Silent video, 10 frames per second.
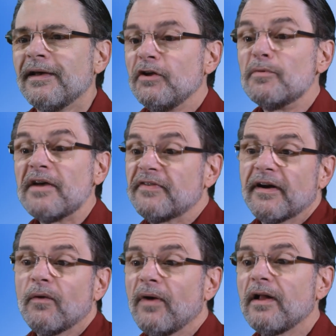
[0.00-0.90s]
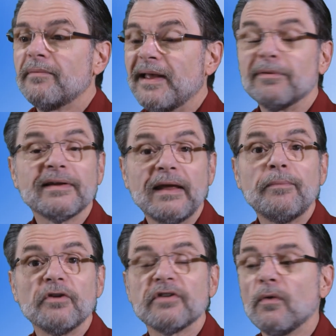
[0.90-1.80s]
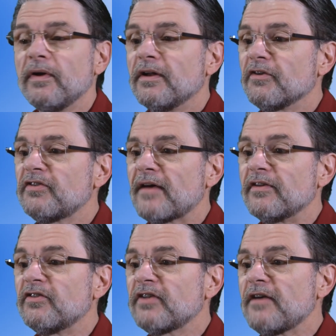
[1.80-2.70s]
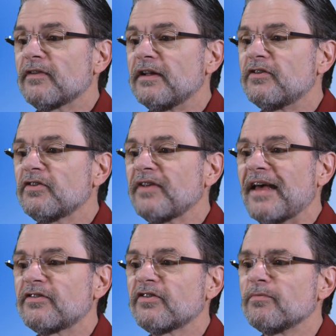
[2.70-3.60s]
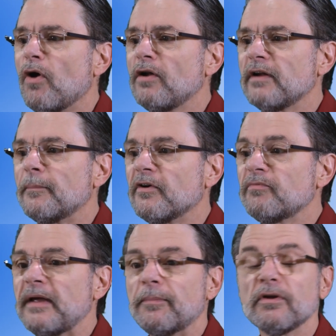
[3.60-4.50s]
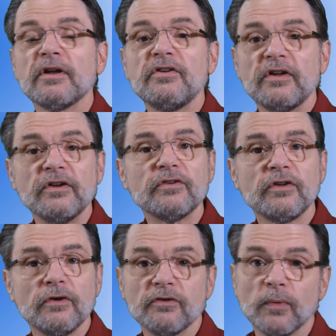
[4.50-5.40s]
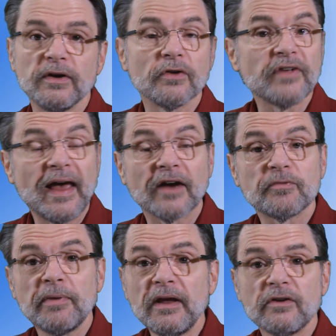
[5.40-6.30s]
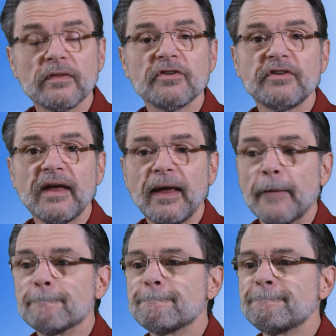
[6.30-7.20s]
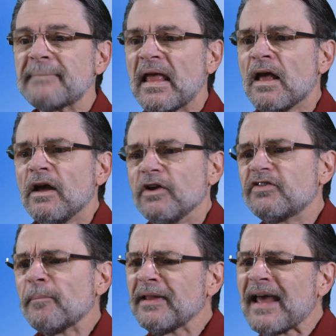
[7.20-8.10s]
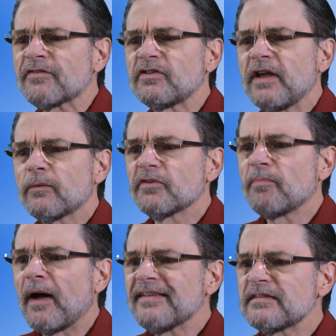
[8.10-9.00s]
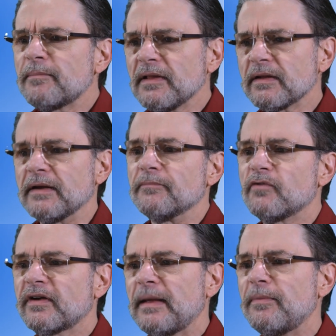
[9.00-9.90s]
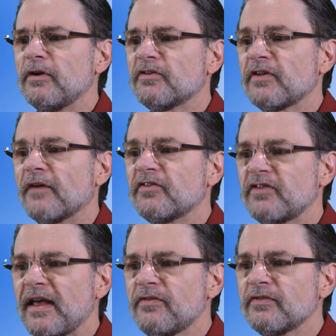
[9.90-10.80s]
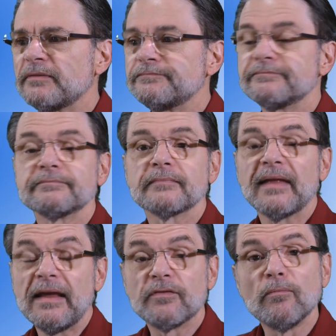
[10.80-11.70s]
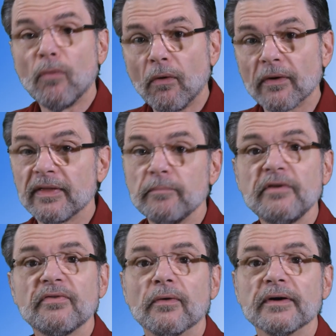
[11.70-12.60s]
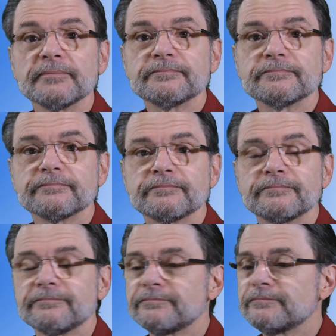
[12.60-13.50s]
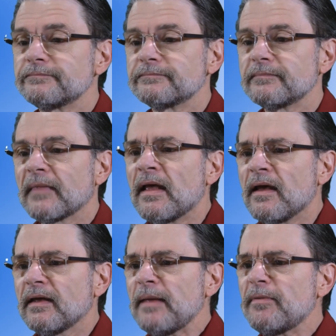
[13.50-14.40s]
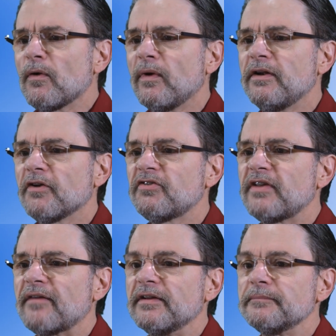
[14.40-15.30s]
You may very well be able to keep using Windows seven safely, just as a small number of people continue to use Windows X P to this day. You simply have to take responsibility for keeping yourself safe even more than before. Keeping Windows seven.